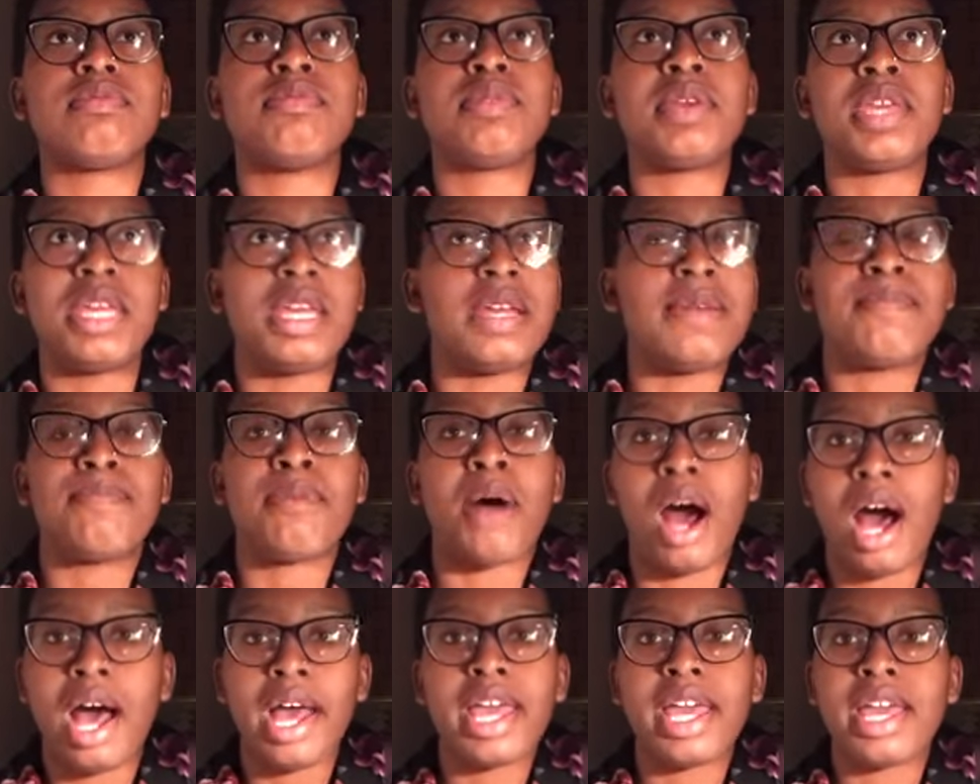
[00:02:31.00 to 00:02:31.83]
being
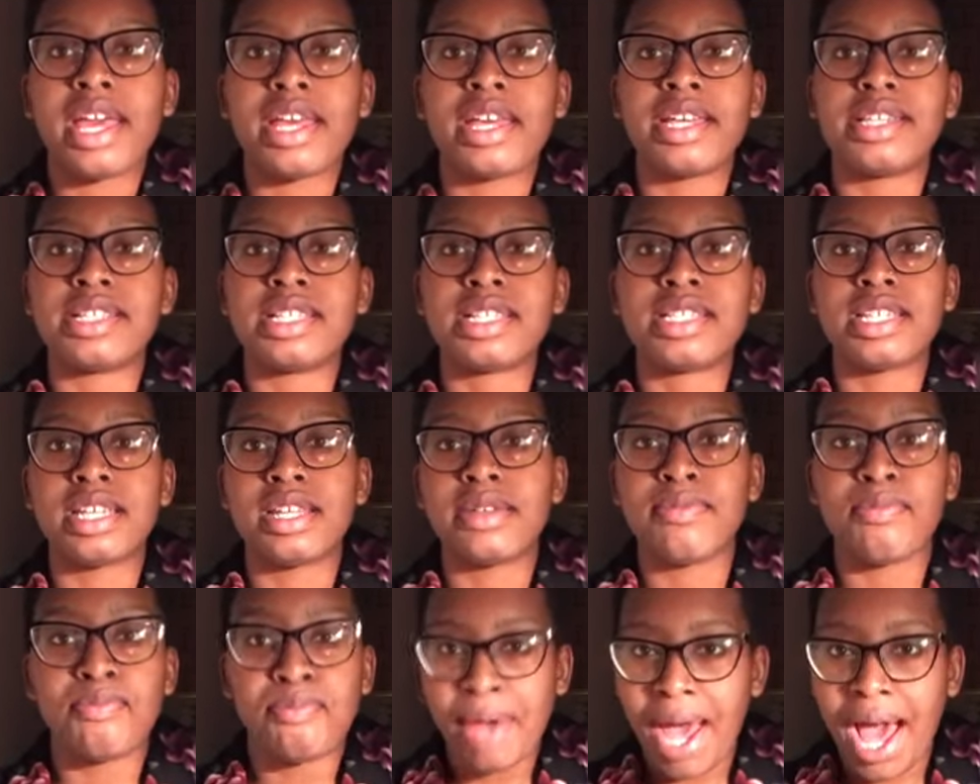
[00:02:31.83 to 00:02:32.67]
biased
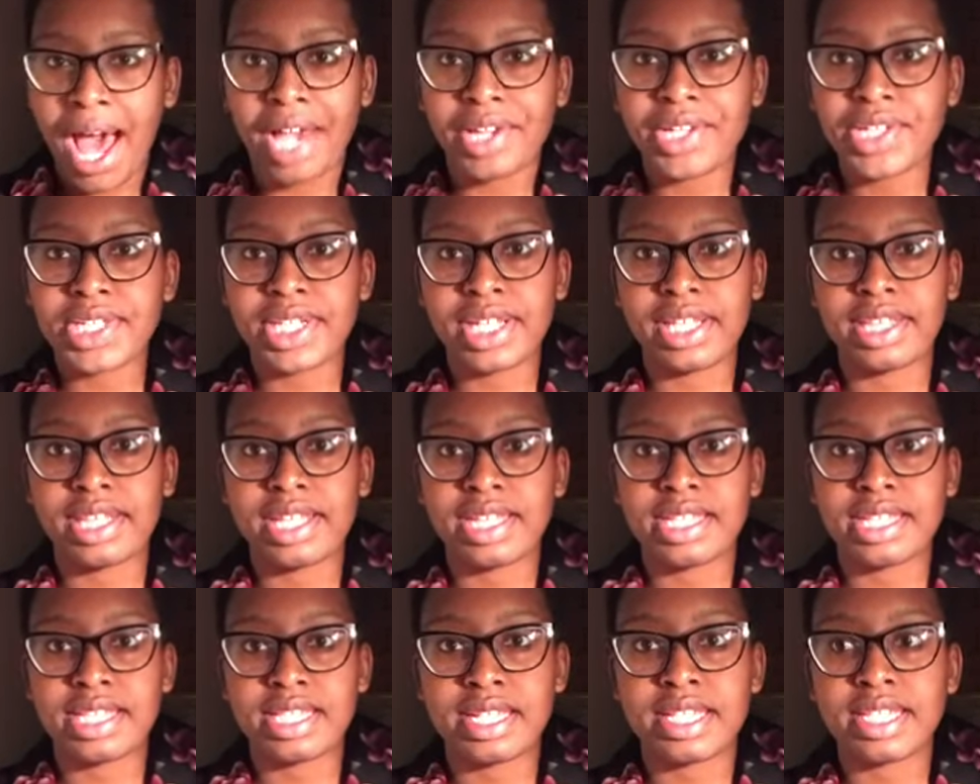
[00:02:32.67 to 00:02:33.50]
and bashing
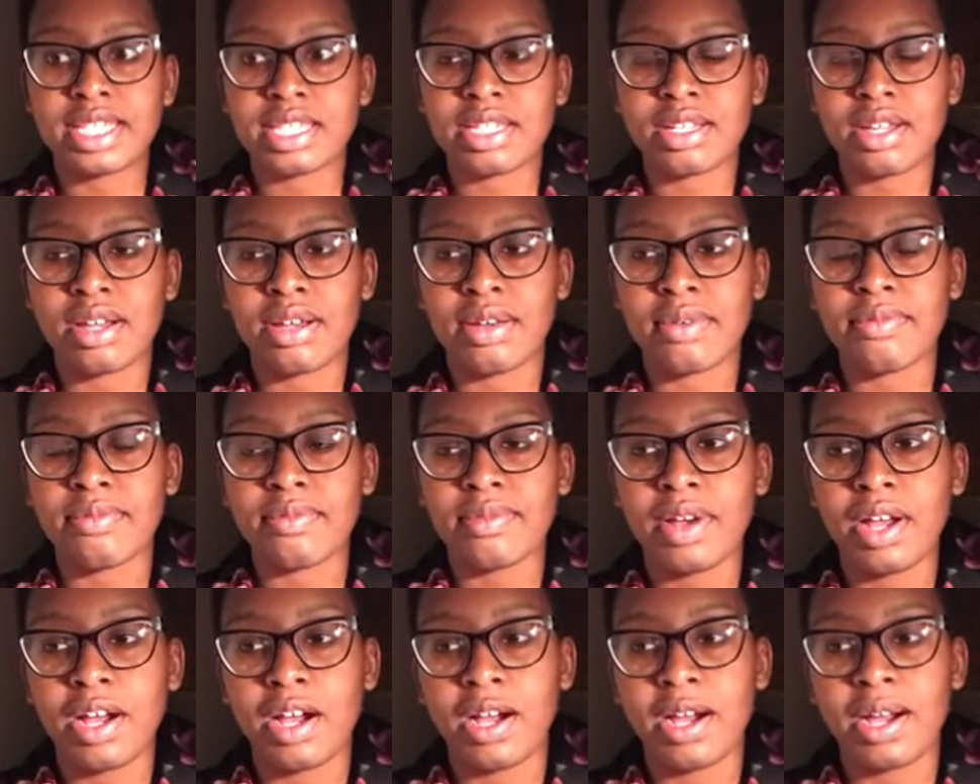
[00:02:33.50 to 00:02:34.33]
the
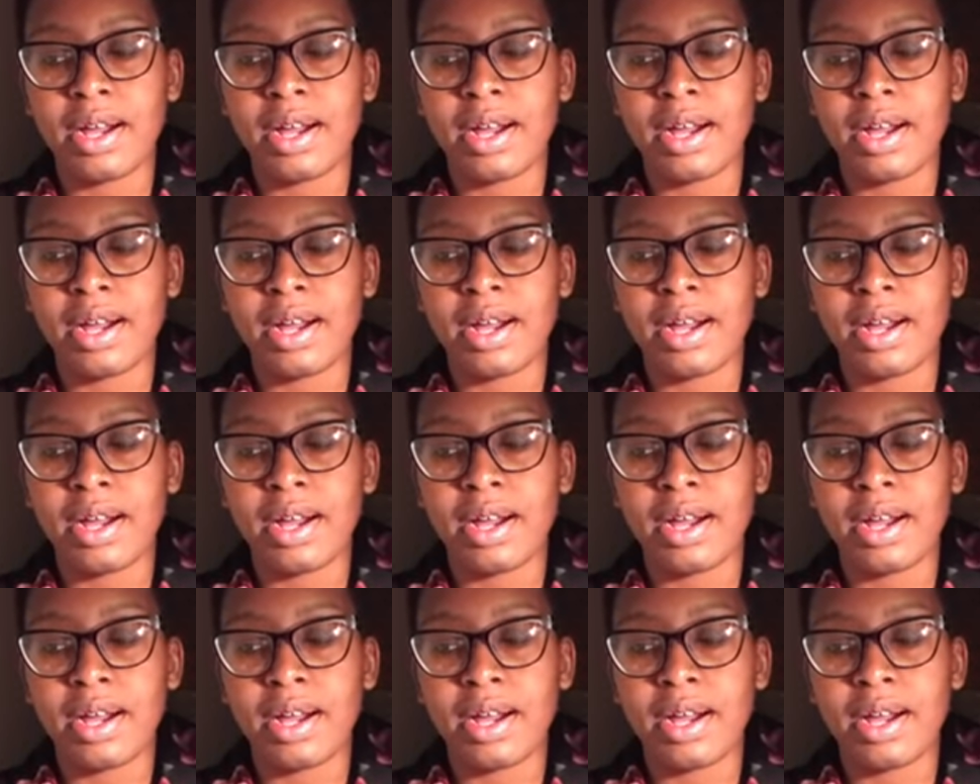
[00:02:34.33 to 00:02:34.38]
system.